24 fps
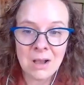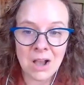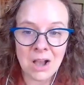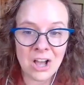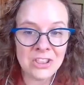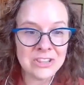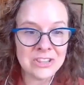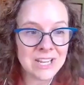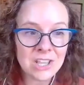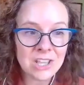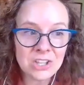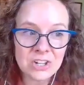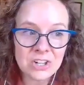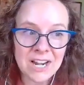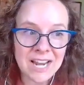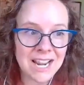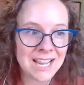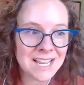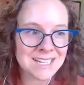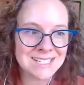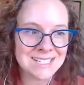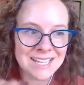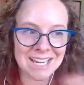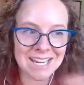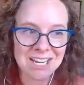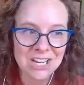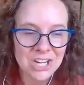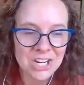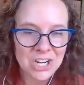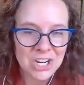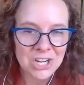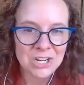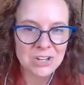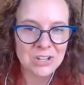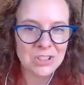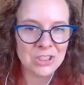On the other hand, like,
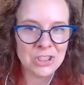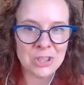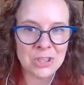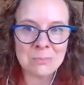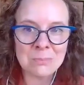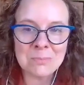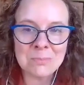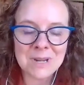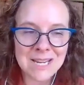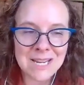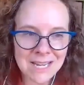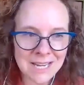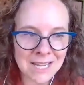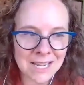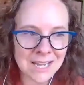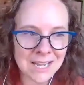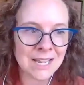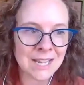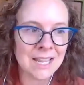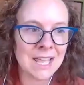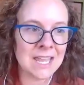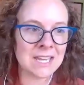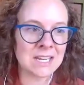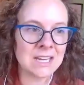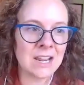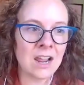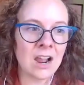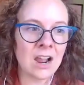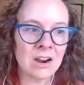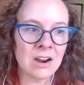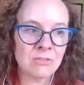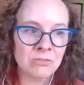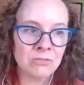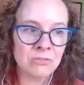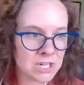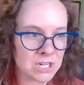the media and
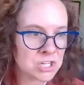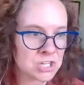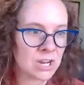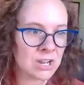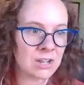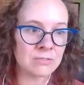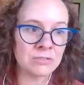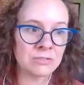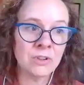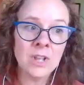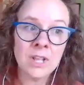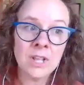coverage of